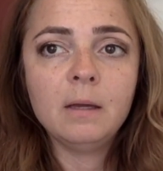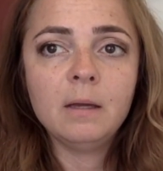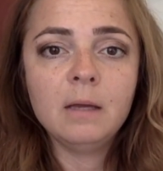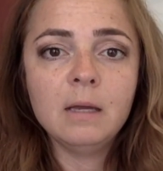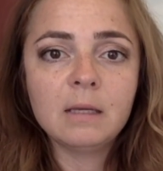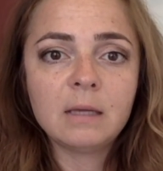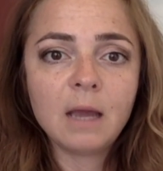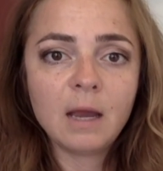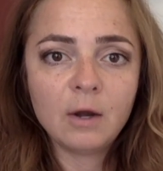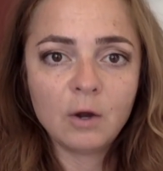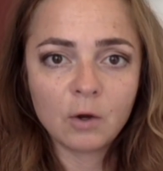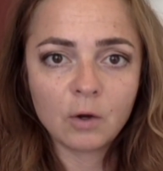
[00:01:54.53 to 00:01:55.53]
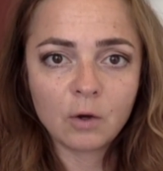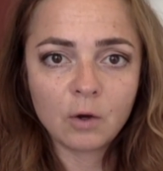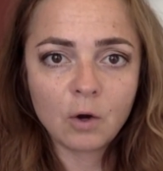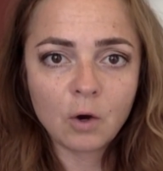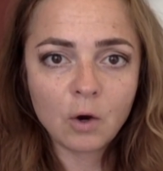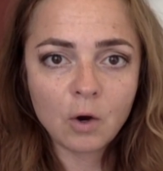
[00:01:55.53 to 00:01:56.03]
It can
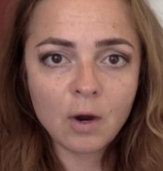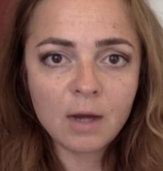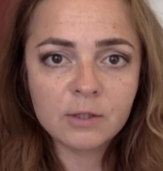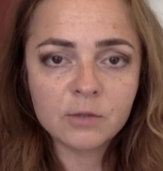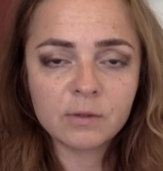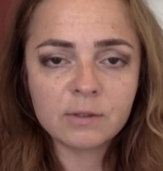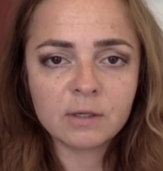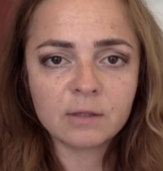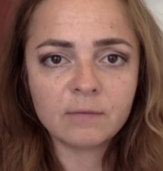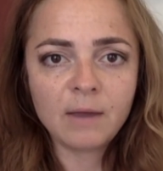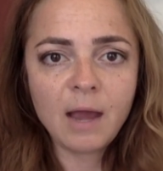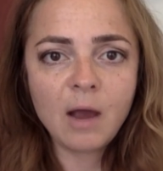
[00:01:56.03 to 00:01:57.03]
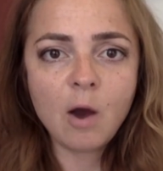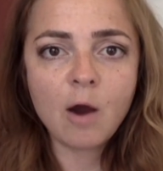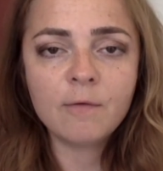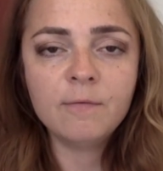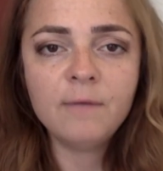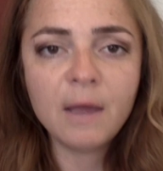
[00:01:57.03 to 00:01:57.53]
occur as a result of how our
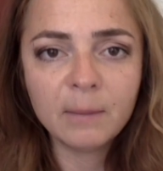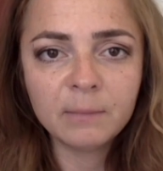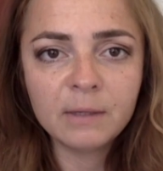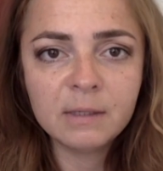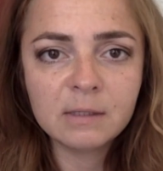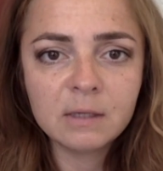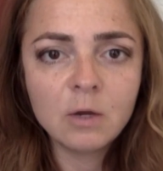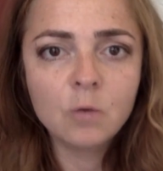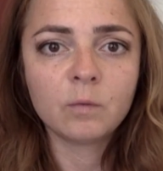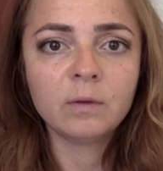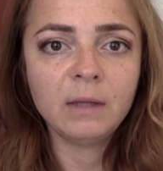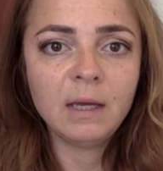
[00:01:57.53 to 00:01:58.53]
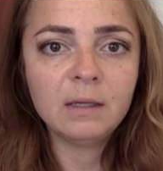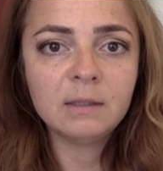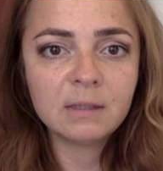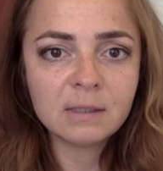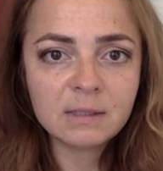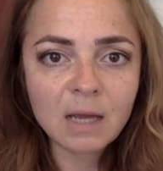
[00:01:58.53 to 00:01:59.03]
families related
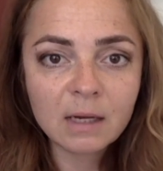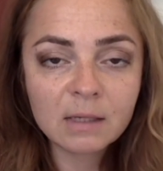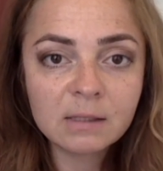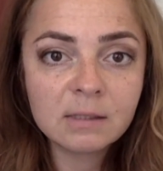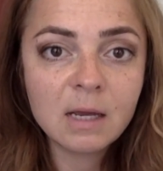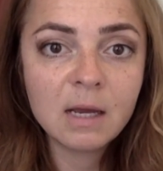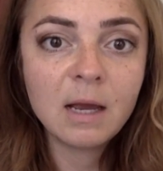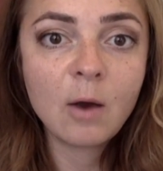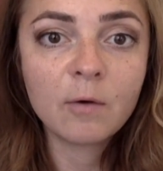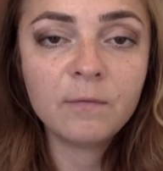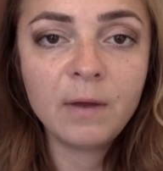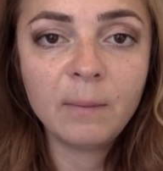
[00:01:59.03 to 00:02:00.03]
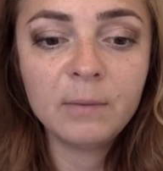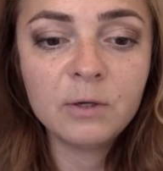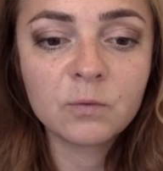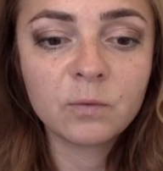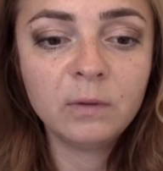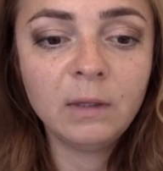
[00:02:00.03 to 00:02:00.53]
to sex, how our
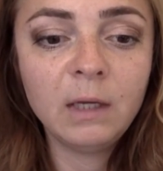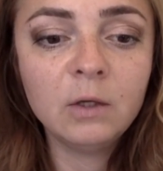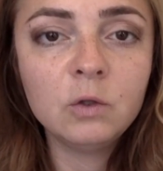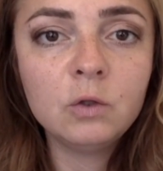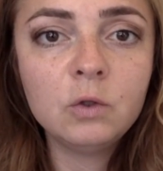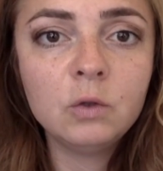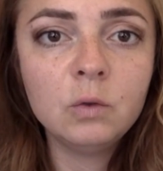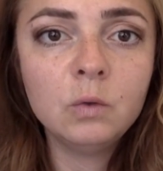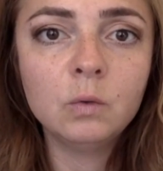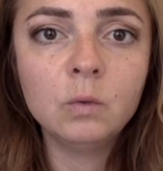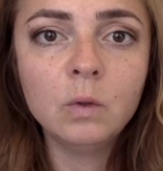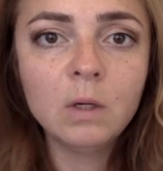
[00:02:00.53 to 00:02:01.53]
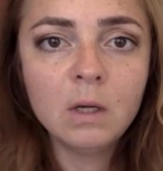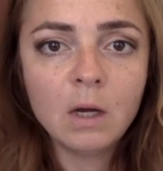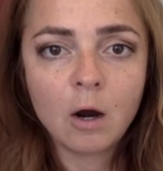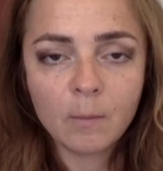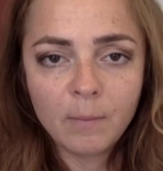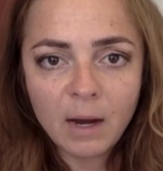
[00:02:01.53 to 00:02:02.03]
families related to
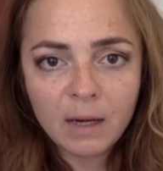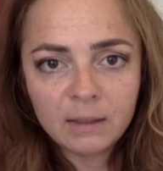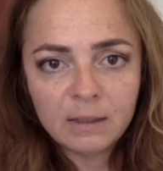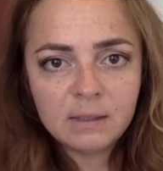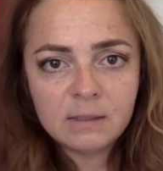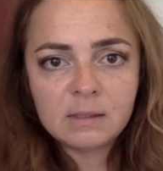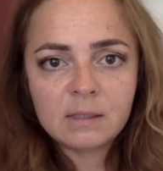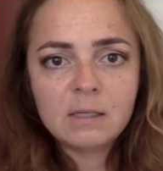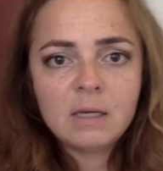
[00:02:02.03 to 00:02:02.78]
our bodies,